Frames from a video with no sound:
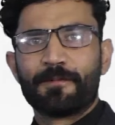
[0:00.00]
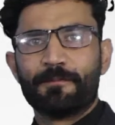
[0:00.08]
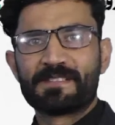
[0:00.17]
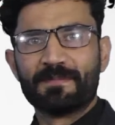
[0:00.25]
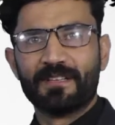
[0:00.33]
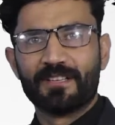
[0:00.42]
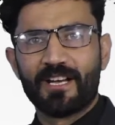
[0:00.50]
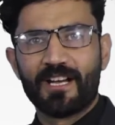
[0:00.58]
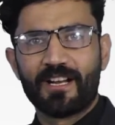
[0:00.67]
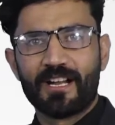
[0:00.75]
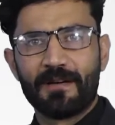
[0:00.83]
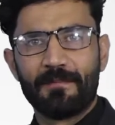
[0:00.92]
Bismillah
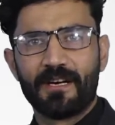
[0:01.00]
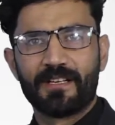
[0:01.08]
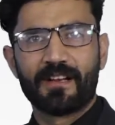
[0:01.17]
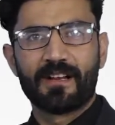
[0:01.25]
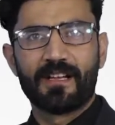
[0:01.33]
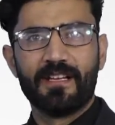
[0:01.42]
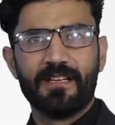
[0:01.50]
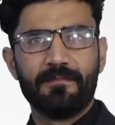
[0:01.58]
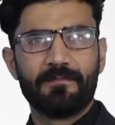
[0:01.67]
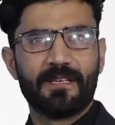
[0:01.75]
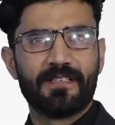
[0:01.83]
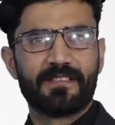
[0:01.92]
ar-Rahman
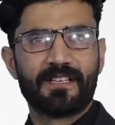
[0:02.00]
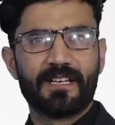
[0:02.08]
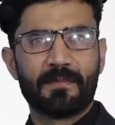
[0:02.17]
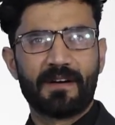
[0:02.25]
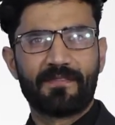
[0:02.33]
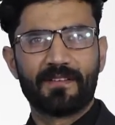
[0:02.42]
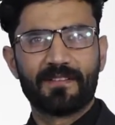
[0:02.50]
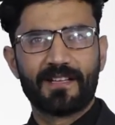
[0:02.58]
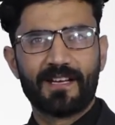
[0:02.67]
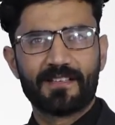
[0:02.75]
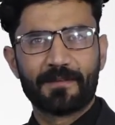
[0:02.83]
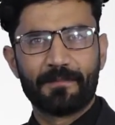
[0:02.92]
ar-Rahim. In the name of
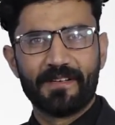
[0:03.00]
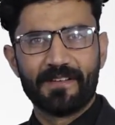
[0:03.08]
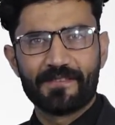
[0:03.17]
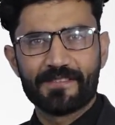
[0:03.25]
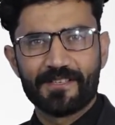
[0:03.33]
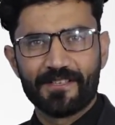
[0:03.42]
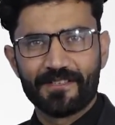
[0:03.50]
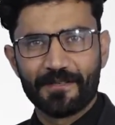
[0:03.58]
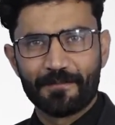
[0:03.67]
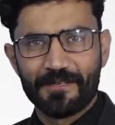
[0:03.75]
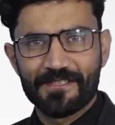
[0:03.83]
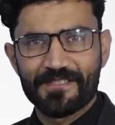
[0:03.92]
Allah, the Beneficent, the
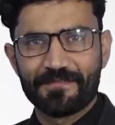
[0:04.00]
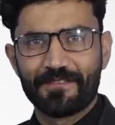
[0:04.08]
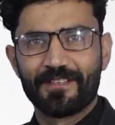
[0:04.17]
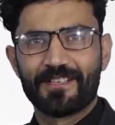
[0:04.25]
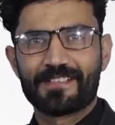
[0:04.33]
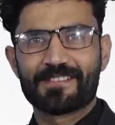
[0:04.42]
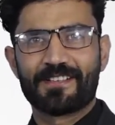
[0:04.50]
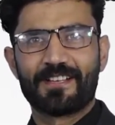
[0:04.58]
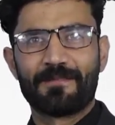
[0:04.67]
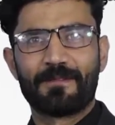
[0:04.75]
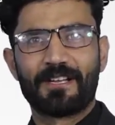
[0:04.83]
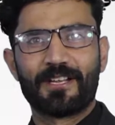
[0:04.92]
Merciful.
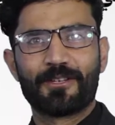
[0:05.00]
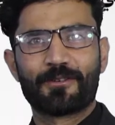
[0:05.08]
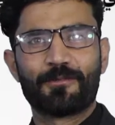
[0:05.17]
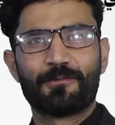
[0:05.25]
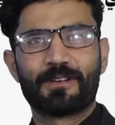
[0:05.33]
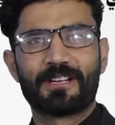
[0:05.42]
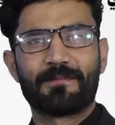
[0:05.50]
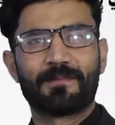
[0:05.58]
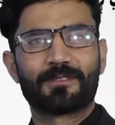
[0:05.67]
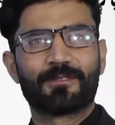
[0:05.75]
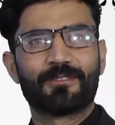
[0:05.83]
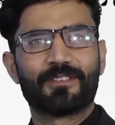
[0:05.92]
Assalamu alaikum wa
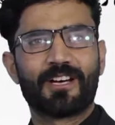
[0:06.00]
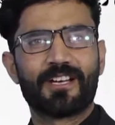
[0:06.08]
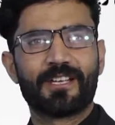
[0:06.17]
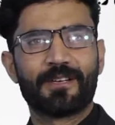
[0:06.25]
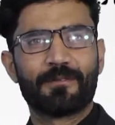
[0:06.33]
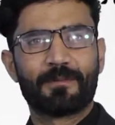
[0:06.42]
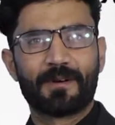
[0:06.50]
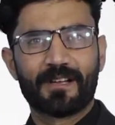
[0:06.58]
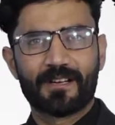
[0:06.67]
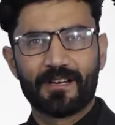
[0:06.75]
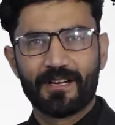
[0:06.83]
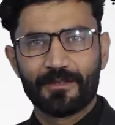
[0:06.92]
rahmatullahi wa
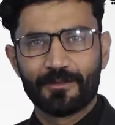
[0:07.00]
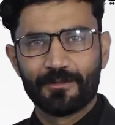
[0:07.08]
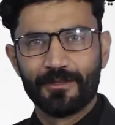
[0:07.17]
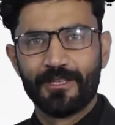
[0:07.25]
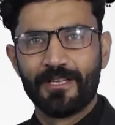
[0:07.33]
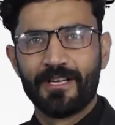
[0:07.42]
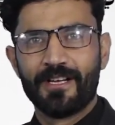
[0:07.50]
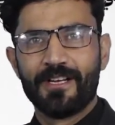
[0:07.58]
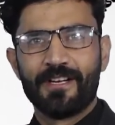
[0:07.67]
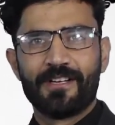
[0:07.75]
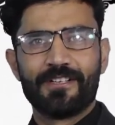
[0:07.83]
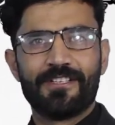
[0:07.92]
barakatuh.
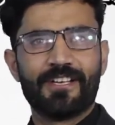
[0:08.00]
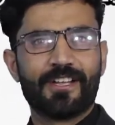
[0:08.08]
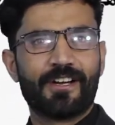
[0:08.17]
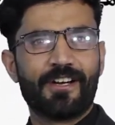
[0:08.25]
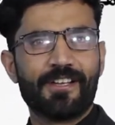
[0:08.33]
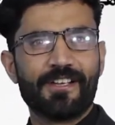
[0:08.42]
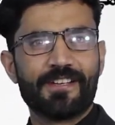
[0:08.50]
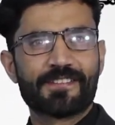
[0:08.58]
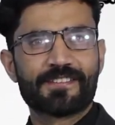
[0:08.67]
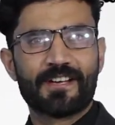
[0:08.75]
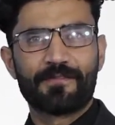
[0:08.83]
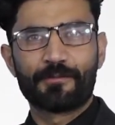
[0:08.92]
Dear
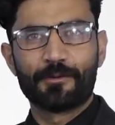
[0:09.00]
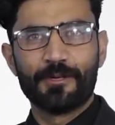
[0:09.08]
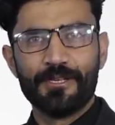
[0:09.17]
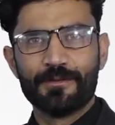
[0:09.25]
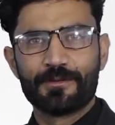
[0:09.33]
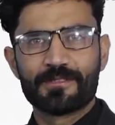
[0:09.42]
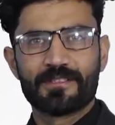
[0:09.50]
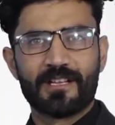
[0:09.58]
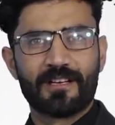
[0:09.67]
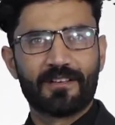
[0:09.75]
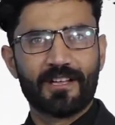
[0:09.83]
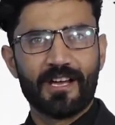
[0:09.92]
audience of Ruhinu's
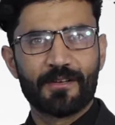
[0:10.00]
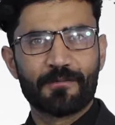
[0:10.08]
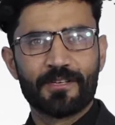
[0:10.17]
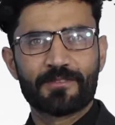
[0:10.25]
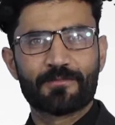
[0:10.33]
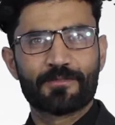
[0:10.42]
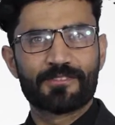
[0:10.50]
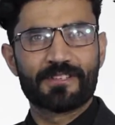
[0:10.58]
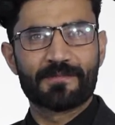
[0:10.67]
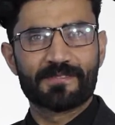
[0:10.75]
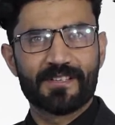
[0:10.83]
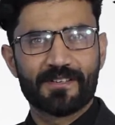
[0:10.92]
Learn Language Workshop
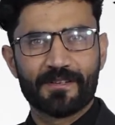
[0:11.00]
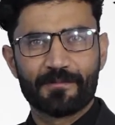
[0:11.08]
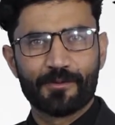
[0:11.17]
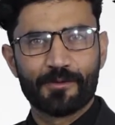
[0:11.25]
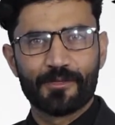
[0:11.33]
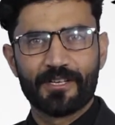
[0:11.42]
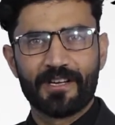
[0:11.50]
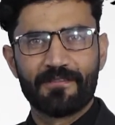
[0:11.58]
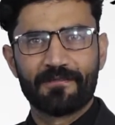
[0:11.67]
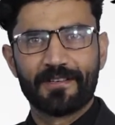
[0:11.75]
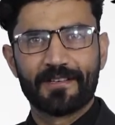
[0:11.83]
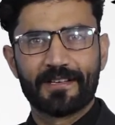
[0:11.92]
Zakra program,
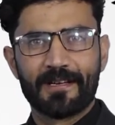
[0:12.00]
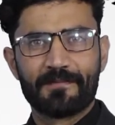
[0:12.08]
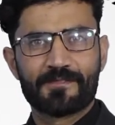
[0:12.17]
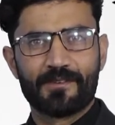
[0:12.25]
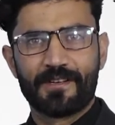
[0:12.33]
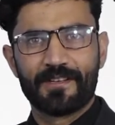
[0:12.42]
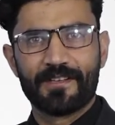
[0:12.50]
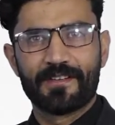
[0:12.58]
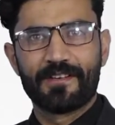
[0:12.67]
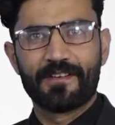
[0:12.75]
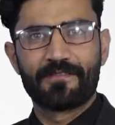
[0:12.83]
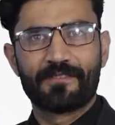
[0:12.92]
welcome to
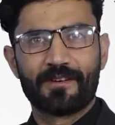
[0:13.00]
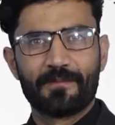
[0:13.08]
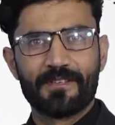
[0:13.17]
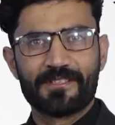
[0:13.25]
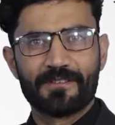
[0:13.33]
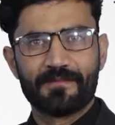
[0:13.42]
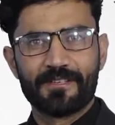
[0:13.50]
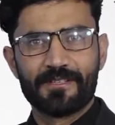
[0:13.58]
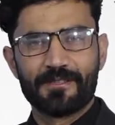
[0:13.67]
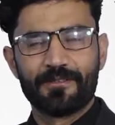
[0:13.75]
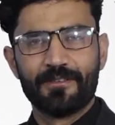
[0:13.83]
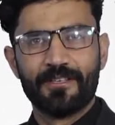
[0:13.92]
another informative
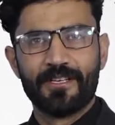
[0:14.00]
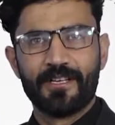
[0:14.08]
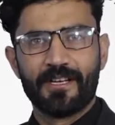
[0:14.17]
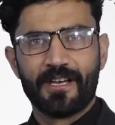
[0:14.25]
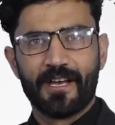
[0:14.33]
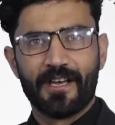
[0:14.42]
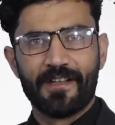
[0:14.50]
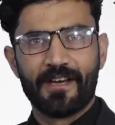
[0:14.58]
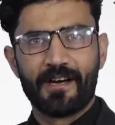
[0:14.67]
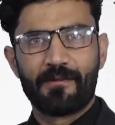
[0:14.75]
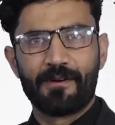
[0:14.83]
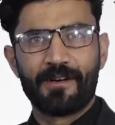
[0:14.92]
video and
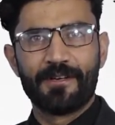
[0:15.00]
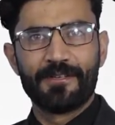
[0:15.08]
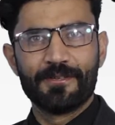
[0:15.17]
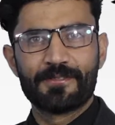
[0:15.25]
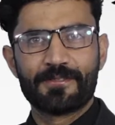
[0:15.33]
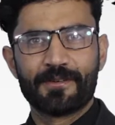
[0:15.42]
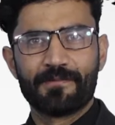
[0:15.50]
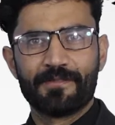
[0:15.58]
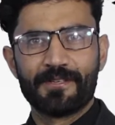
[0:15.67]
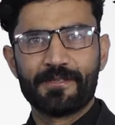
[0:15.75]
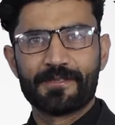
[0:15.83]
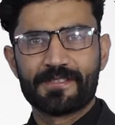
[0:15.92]
our YouTube
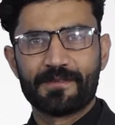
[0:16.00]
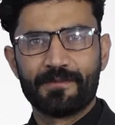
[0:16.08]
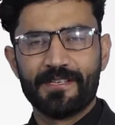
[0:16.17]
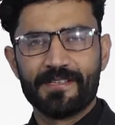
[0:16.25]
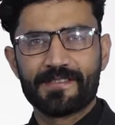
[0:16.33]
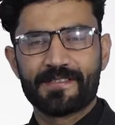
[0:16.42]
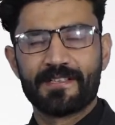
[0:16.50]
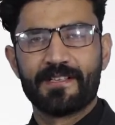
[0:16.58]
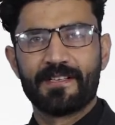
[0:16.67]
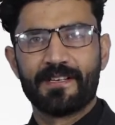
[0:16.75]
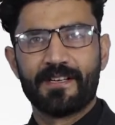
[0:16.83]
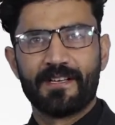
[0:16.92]
video series.
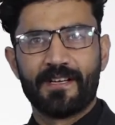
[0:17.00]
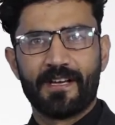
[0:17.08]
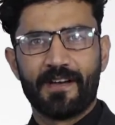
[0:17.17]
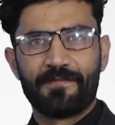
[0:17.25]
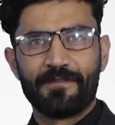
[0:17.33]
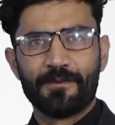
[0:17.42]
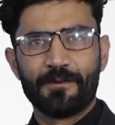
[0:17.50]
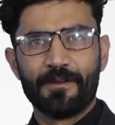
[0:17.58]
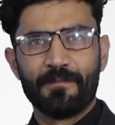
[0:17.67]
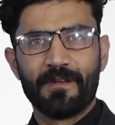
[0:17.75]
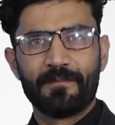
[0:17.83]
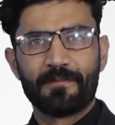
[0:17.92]
If you
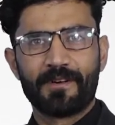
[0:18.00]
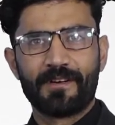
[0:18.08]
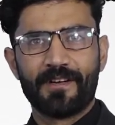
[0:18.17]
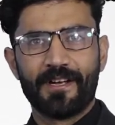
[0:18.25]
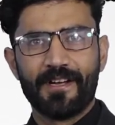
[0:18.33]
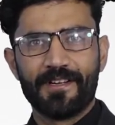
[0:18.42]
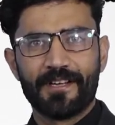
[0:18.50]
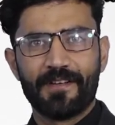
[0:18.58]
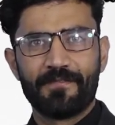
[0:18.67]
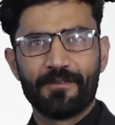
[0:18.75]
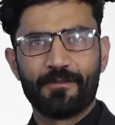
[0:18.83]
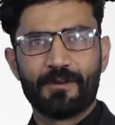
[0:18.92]
remember and
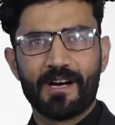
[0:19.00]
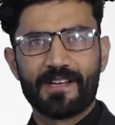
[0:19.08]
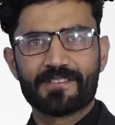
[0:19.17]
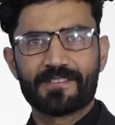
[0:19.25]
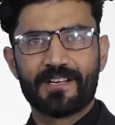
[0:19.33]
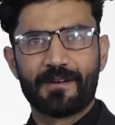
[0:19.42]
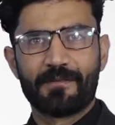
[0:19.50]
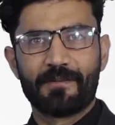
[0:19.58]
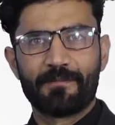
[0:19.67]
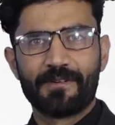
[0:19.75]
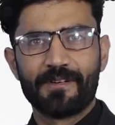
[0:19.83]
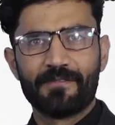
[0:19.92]
if you watched our
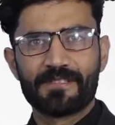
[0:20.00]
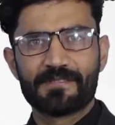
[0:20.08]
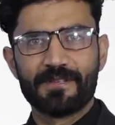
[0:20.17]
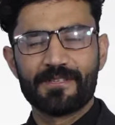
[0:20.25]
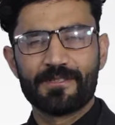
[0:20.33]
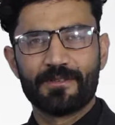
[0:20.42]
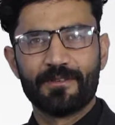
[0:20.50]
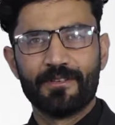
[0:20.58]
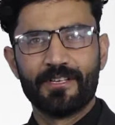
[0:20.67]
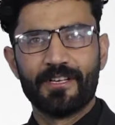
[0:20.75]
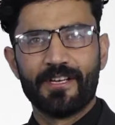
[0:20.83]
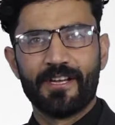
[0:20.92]
previous video,
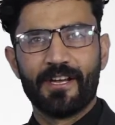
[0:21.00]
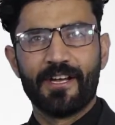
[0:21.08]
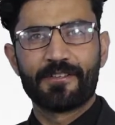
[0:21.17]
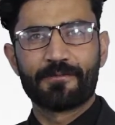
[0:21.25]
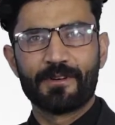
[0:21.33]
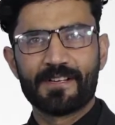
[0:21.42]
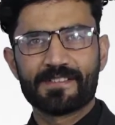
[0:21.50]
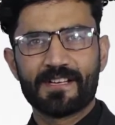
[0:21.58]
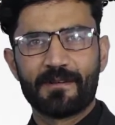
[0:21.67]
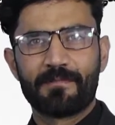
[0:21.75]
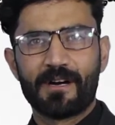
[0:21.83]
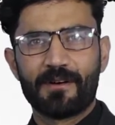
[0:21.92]
it was
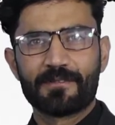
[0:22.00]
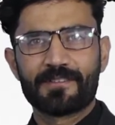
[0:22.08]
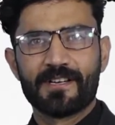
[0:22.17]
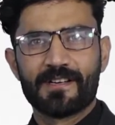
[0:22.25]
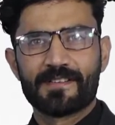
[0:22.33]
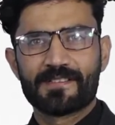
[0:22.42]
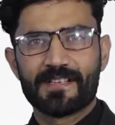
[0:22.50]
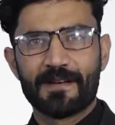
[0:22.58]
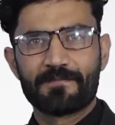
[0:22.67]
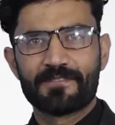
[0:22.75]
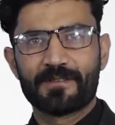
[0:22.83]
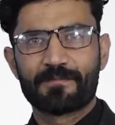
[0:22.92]
about
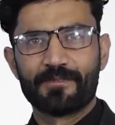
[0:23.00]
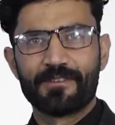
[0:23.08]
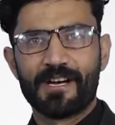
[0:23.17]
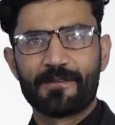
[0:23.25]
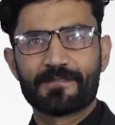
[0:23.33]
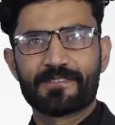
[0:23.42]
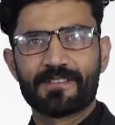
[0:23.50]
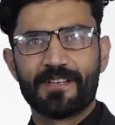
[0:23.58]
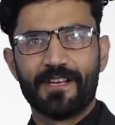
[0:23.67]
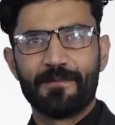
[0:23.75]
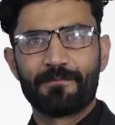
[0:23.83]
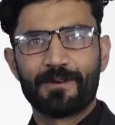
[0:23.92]
subject pronouns
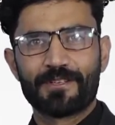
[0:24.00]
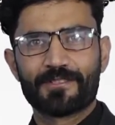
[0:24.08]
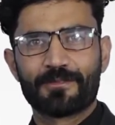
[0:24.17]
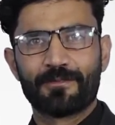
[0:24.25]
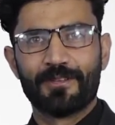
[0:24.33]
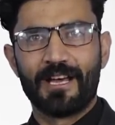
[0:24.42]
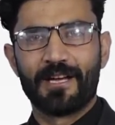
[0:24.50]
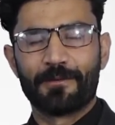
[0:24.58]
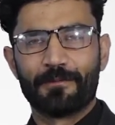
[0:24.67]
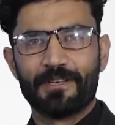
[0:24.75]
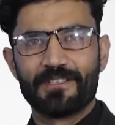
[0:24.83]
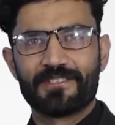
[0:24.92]
in Pashto
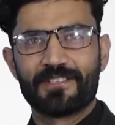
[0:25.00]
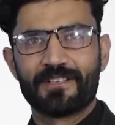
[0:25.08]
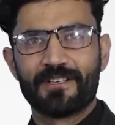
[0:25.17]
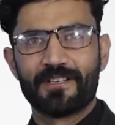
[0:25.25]
language.